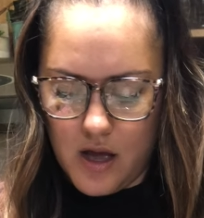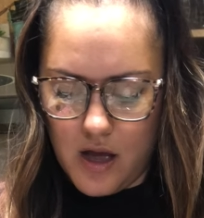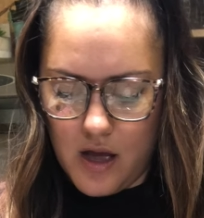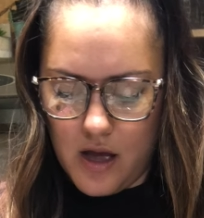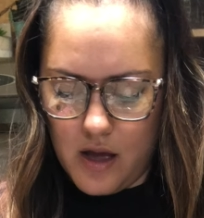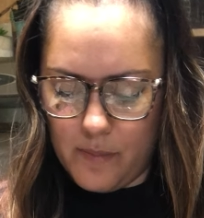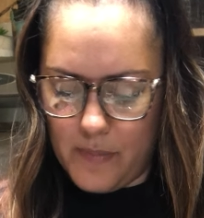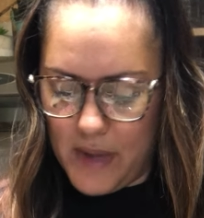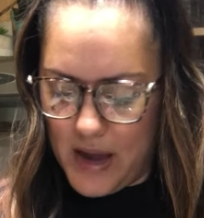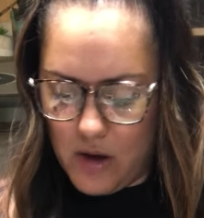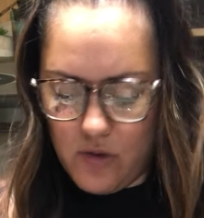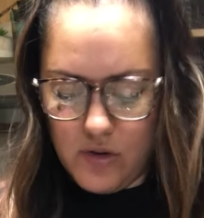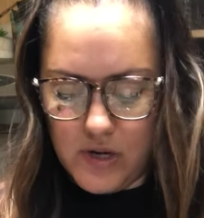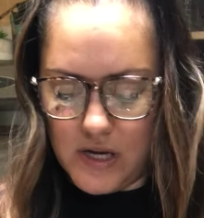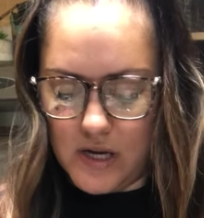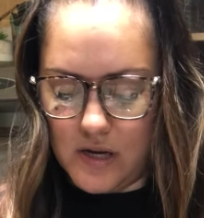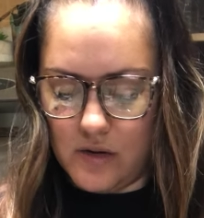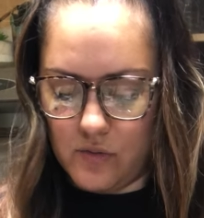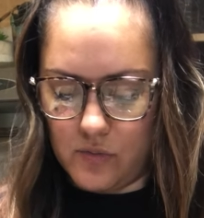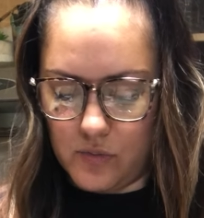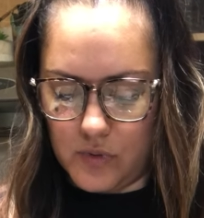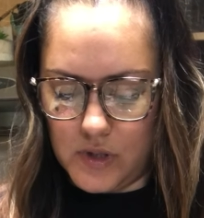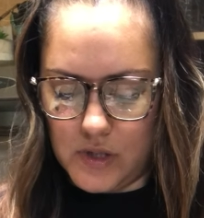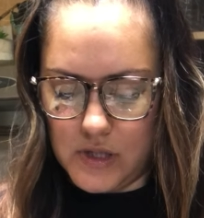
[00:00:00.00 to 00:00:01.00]
about
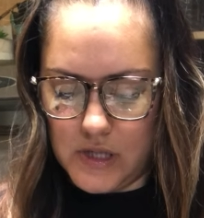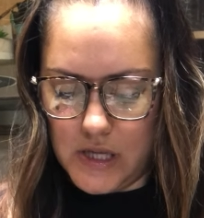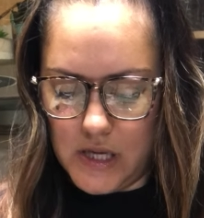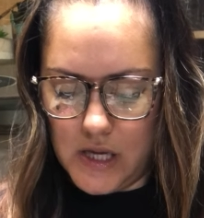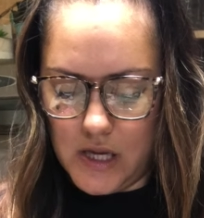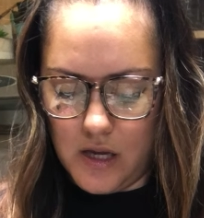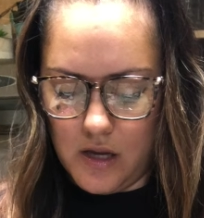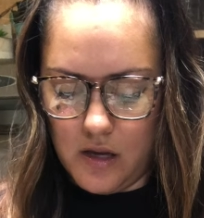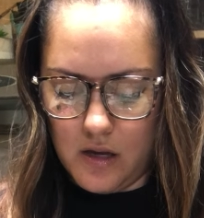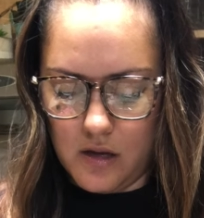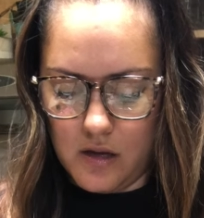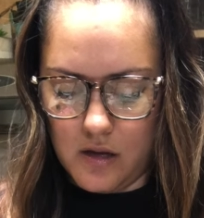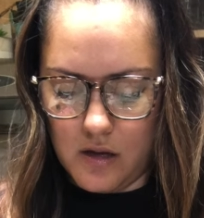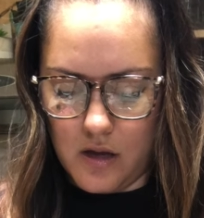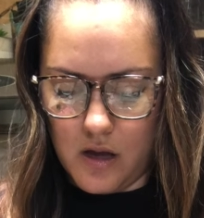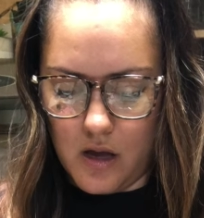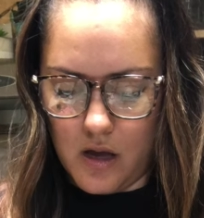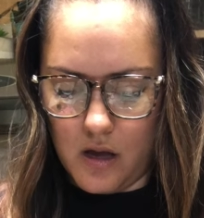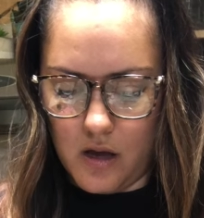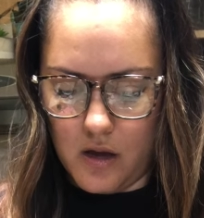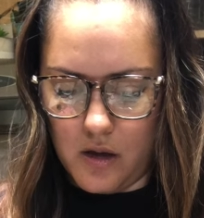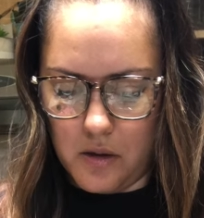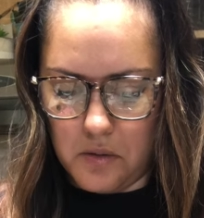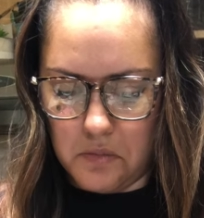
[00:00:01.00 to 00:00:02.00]
it, really.
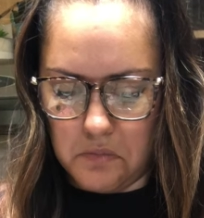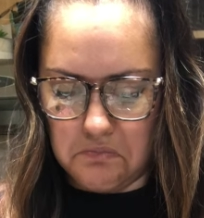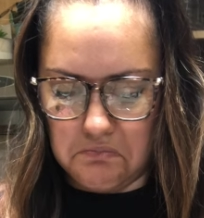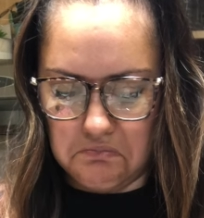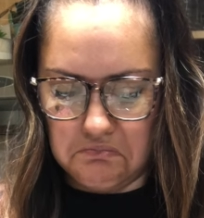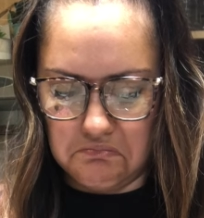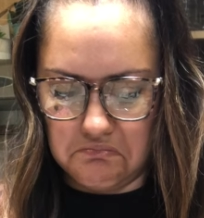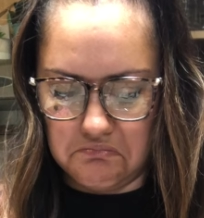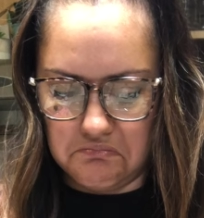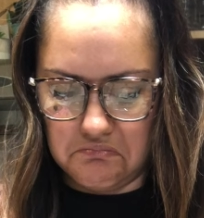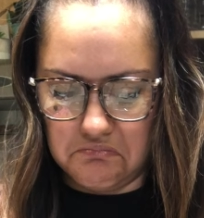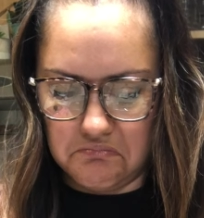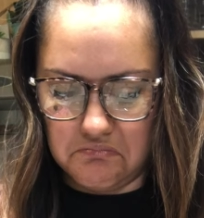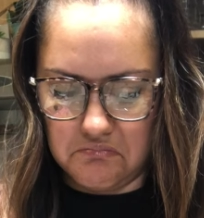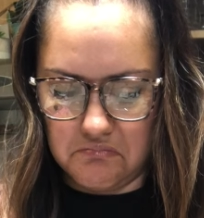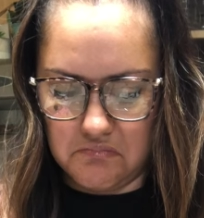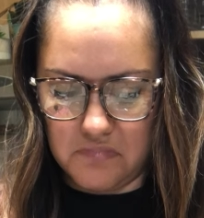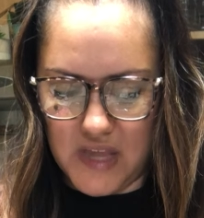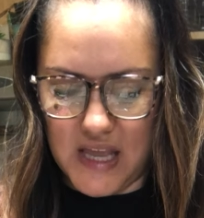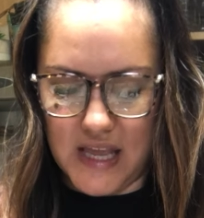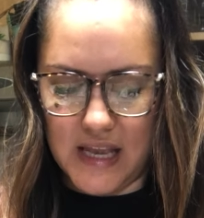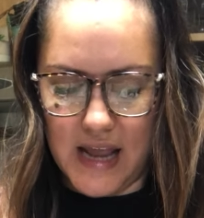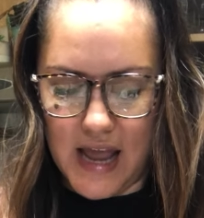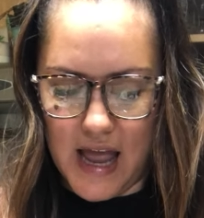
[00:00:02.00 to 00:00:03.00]
Um,
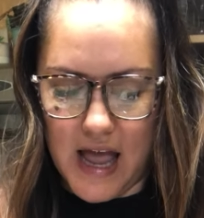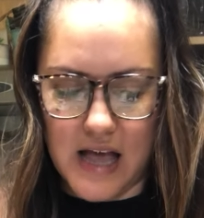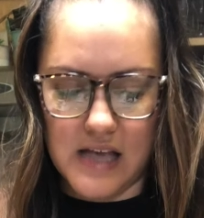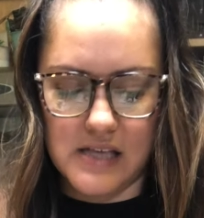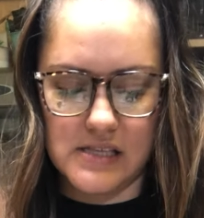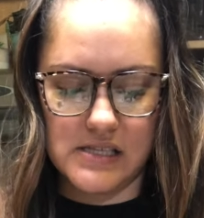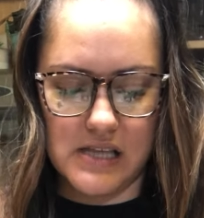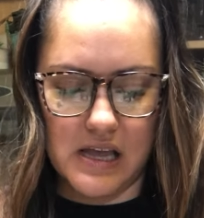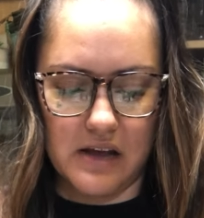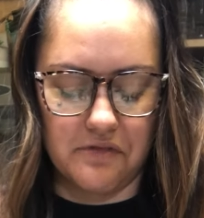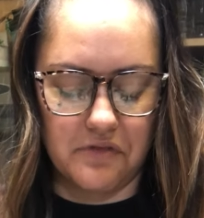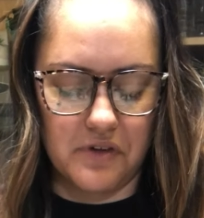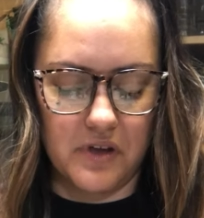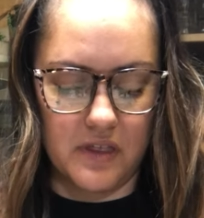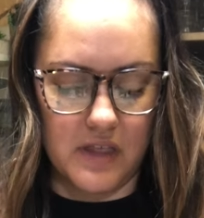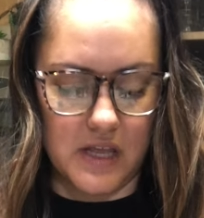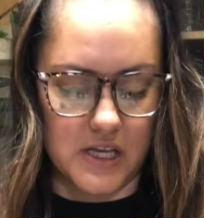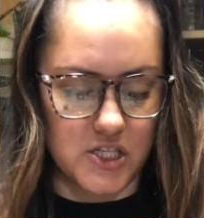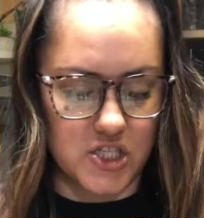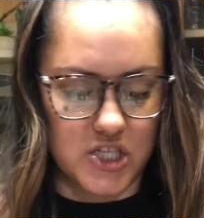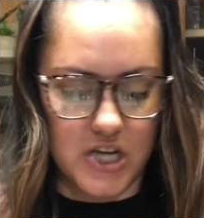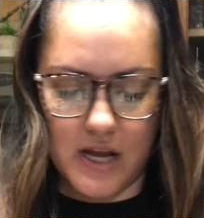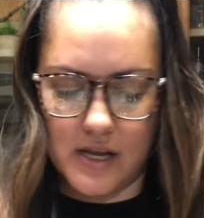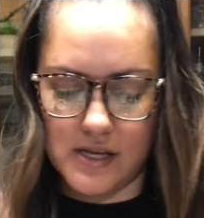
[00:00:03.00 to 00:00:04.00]
it has everything,
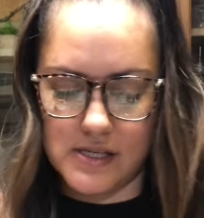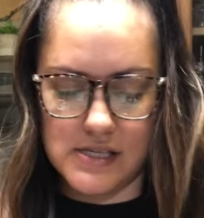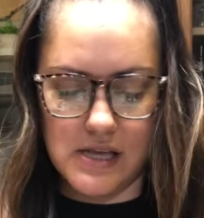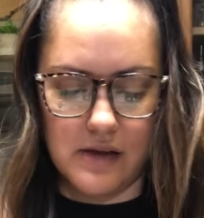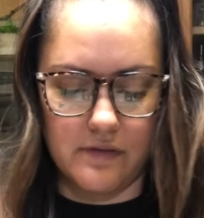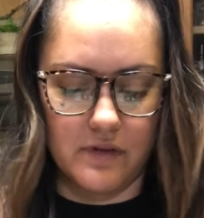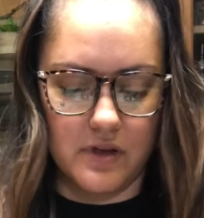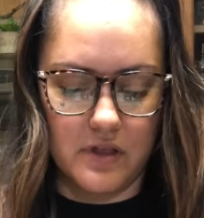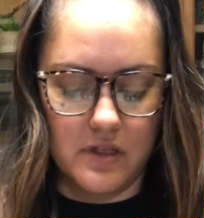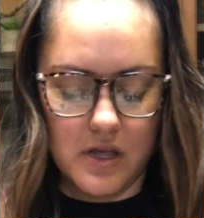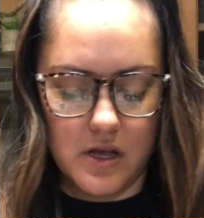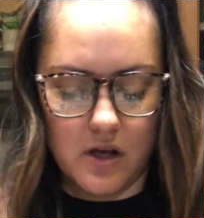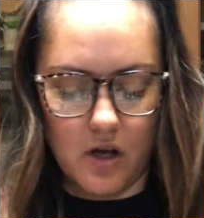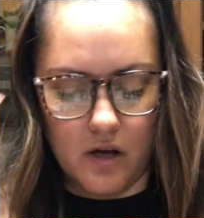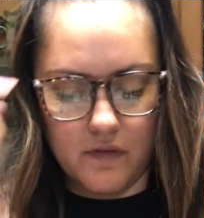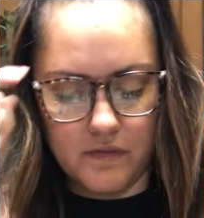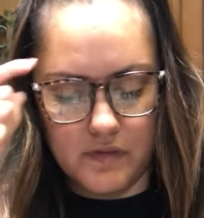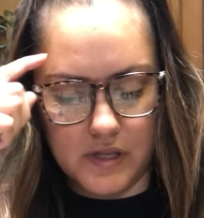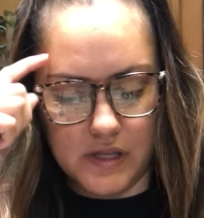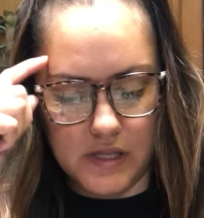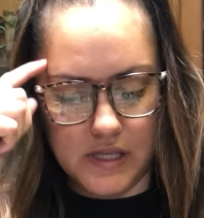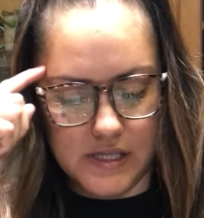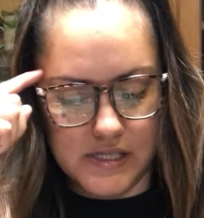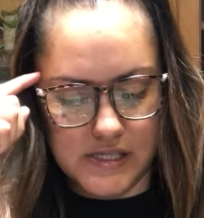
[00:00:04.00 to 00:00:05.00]
it checks everything
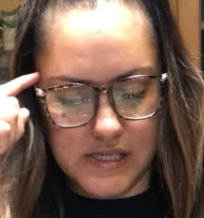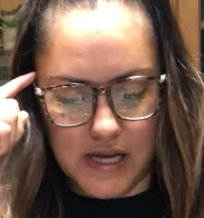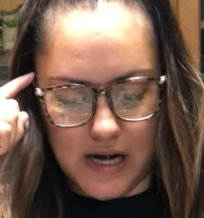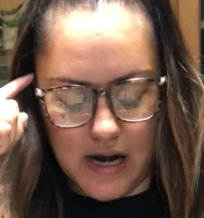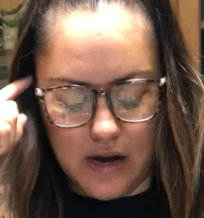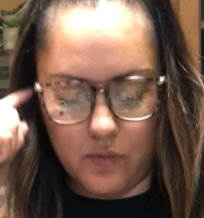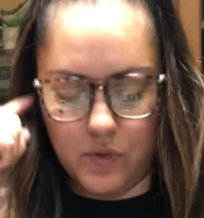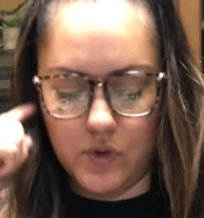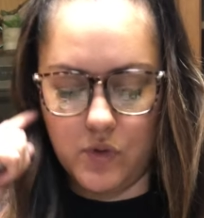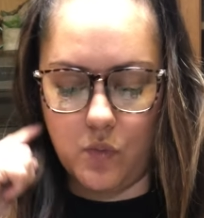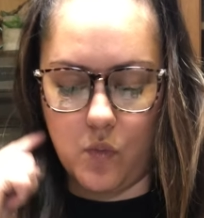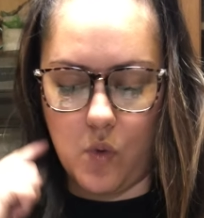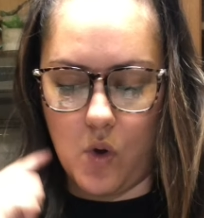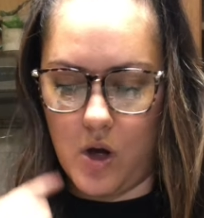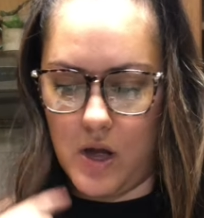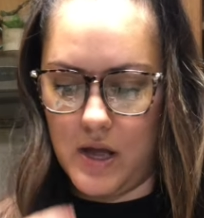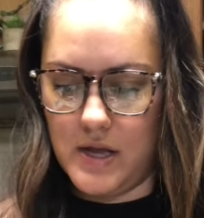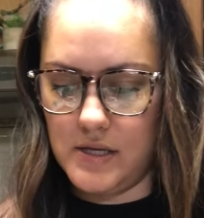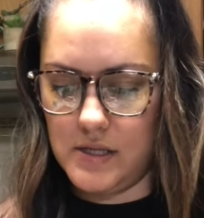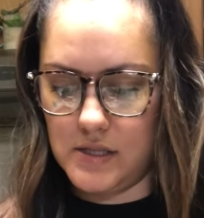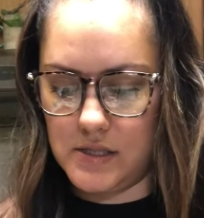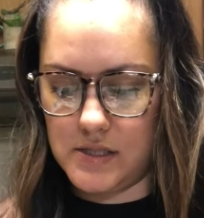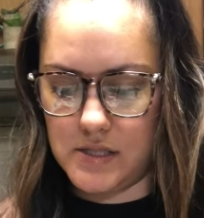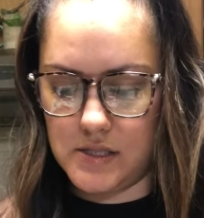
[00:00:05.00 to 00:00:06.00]
off the list that I would
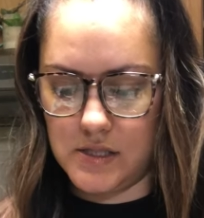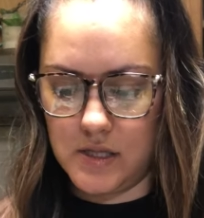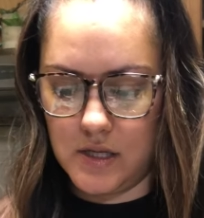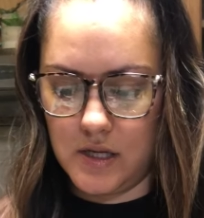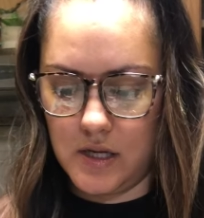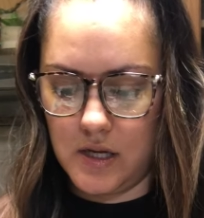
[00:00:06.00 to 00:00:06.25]
want.